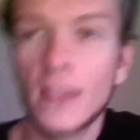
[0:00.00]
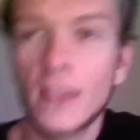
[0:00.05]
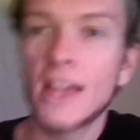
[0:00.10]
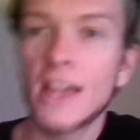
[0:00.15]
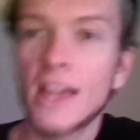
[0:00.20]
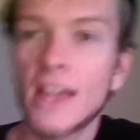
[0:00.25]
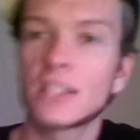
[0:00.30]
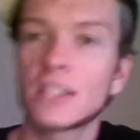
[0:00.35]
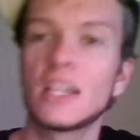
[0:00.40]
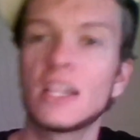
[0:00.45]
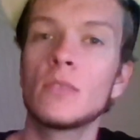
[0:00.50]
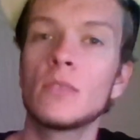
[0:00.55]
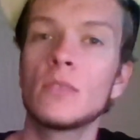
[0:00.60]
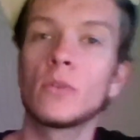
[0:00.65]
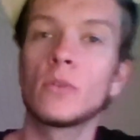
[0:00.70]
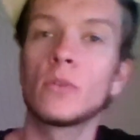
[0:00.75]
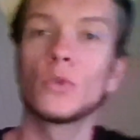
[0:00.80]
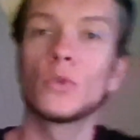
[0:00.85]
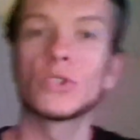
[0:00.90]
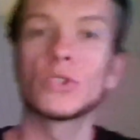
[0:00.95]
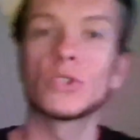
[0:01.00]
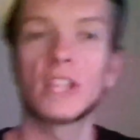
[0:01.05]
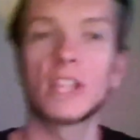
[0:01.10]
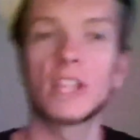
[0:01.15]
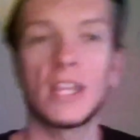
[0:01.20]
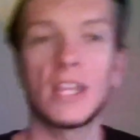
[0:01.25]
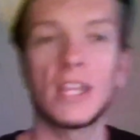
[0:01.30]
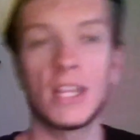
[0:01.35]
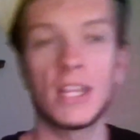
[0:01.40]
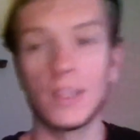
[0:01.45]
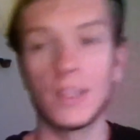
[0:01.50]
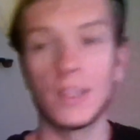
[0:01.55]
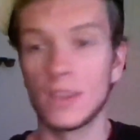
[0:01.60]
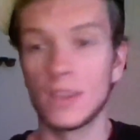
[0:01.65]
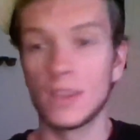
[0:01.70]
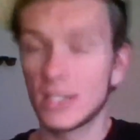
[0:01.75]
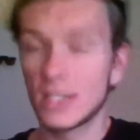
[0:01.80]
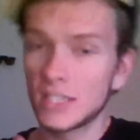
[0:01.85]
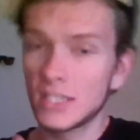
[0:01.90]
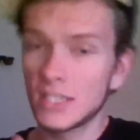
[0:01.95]
statement will say, this
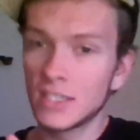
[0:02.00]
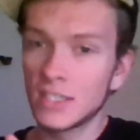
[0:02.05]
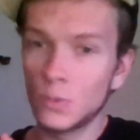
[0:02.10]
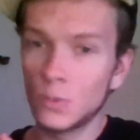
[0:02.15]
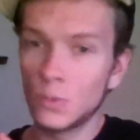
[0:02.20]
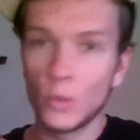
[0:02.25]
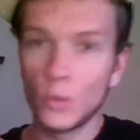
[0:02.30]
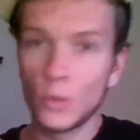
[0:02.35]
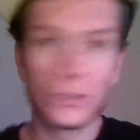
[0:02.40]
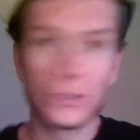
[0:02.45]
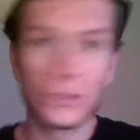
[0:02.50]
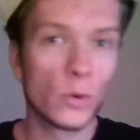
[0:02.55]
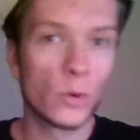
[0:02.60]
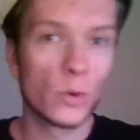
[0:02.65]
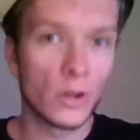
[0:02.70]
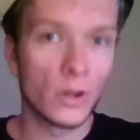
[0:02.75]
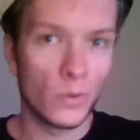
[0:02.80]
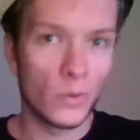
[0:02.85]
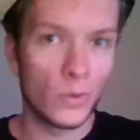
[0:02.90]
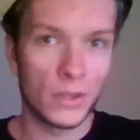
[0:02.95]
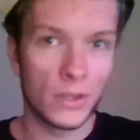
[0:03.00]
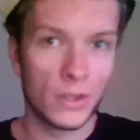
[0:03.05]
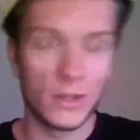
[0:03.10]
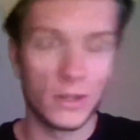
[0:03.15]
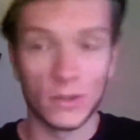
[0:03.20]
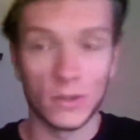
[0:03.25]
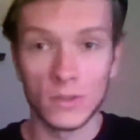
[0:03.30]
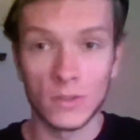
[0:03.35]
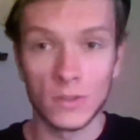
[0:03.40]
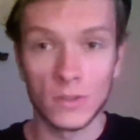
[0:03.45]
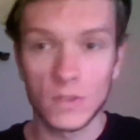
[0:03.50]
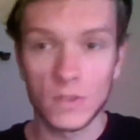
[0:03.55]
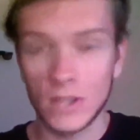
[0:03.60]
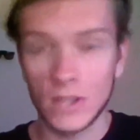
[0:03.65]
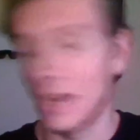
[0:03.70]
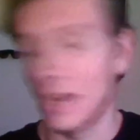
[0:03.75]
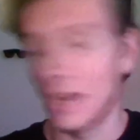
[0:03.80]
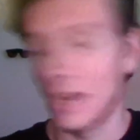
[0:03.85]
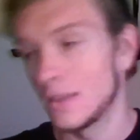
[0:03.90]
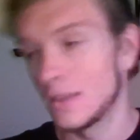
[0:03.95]
is what you're working with here. It's got
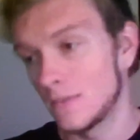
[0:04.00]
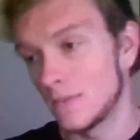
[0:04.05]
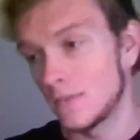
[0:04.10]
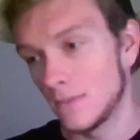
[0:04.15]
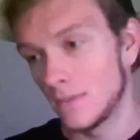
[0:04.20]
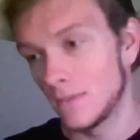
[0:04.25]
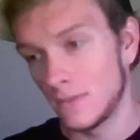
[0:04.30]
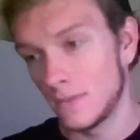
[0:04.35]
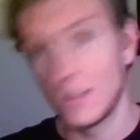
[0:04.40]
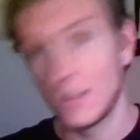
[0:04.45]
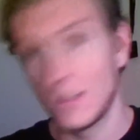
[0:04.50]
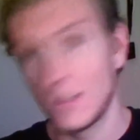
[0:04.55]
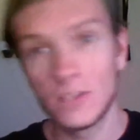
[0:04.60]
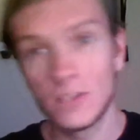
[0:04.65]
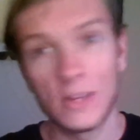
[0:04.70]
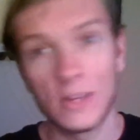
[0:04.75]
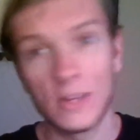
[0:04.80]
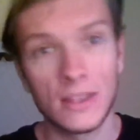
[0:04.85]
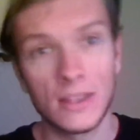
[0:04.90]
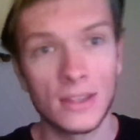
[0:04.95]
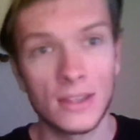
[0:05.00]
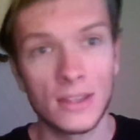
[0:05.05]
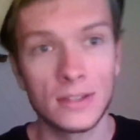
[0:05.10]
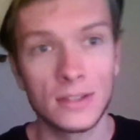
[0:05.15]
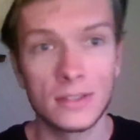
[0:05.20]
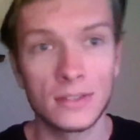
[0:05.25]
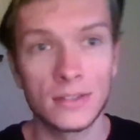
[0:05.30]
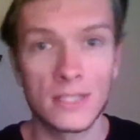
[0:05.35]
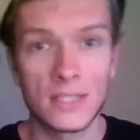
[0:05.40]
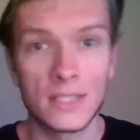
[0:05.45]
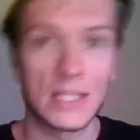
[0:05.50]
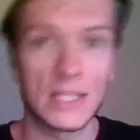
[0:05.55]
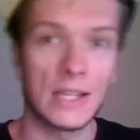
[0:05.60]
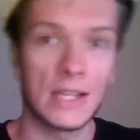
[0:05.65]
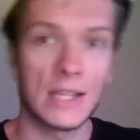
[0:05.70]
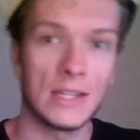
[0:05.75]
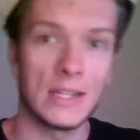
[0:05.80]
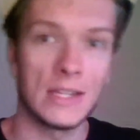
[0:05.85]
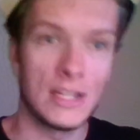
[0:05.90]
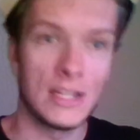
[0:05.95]
these many things, and
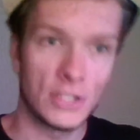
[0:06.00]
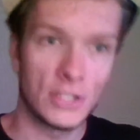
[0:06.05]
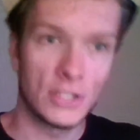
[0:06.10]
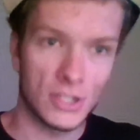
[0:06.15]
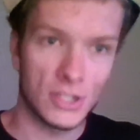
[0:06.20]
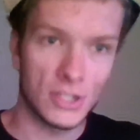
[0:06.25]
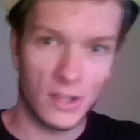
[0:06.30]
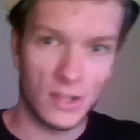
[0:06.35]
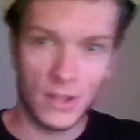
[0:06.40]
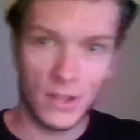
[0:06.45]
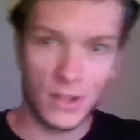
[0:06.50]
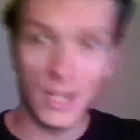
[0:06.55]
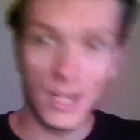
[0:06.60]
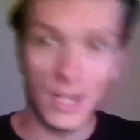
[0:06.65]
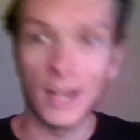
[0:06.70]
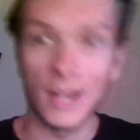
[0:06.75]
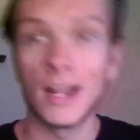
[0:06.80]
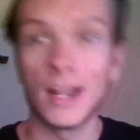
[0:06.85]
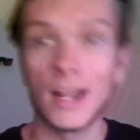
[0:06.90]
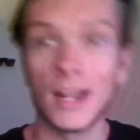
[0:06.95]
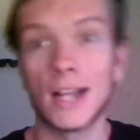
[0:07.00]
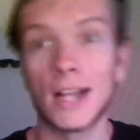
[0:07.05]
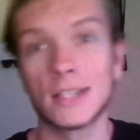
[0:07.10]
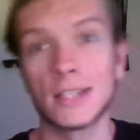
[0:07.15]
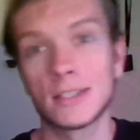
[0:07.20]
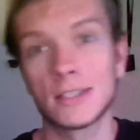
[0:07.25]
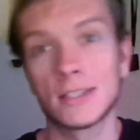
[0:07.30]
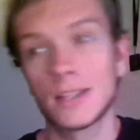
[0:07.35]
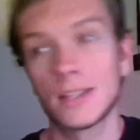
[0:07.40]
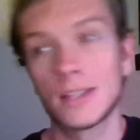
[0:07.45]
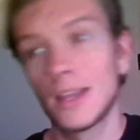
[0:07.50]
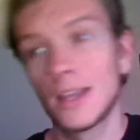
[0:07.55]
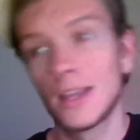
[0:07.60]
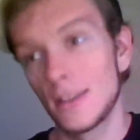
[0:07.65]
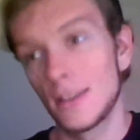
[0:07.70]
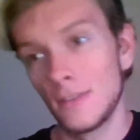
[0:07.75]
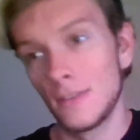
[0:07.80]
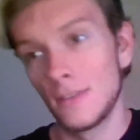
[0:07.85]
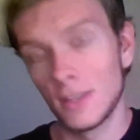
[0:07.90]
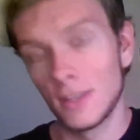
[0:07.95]
each thing has
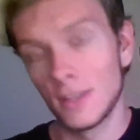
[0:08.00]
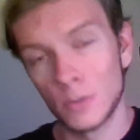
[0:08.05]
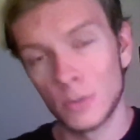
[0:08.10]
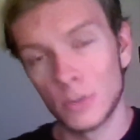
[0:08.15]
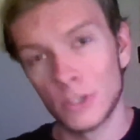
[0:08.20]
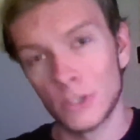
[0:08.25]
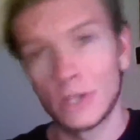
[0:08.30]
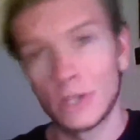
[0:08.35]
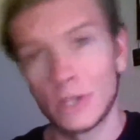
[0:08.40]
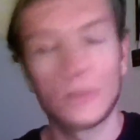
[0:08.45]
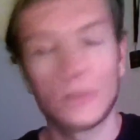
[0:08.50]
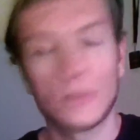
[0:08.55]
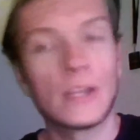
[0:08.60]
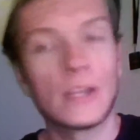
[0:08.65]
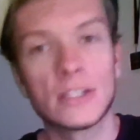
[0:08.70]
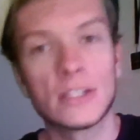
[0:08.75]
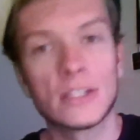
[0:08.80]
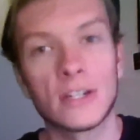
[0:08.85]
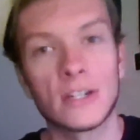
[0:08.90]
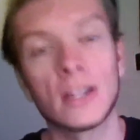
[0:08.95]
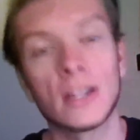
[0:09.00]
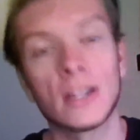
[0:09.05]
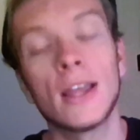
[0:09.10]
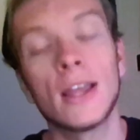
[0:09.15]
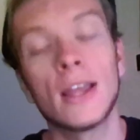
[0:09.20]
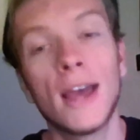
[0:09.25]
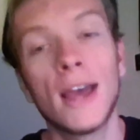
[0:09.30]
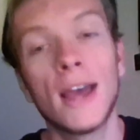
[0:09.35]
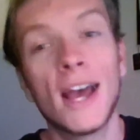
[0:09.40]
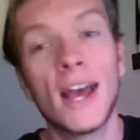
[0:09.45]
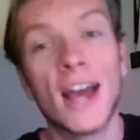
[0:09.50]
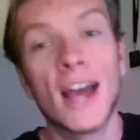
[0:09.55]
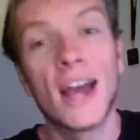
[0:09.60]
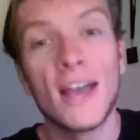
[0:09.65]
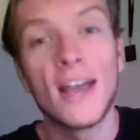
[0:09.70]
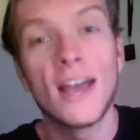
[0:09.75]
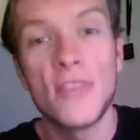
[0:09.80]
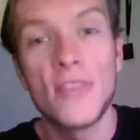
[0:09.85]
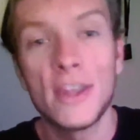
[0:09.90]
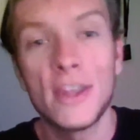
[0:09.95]
this much information in it. And
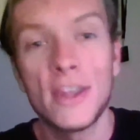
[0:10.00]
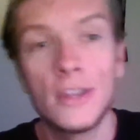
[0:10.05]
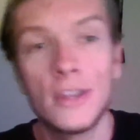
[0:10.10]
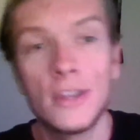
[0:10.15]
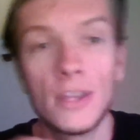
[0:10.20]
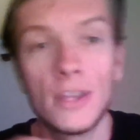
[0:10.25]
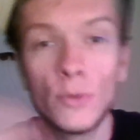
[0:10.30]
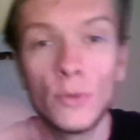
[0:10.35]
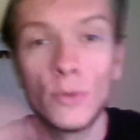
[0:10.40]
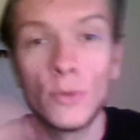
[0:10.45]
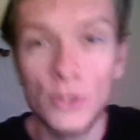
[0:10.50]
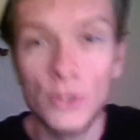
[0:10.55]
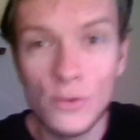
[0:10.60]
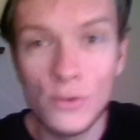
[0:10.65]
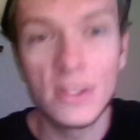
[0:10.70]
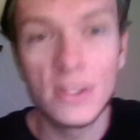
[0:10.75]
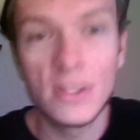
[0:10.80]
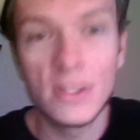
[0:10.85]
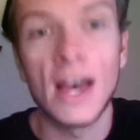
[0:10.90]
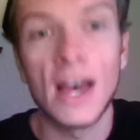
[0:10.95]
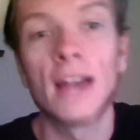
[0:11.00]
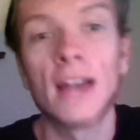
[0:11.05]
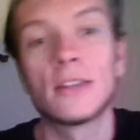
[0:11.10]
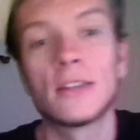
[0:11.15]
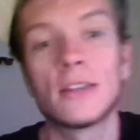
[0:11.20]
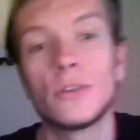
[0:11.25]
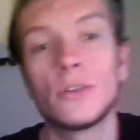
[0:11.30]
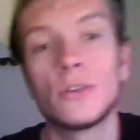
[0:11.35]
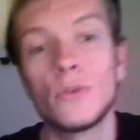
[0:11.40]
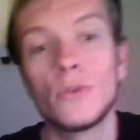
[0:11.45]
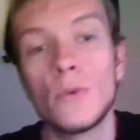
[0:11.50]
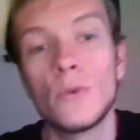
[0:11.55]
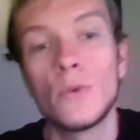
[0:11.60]
then it will use that to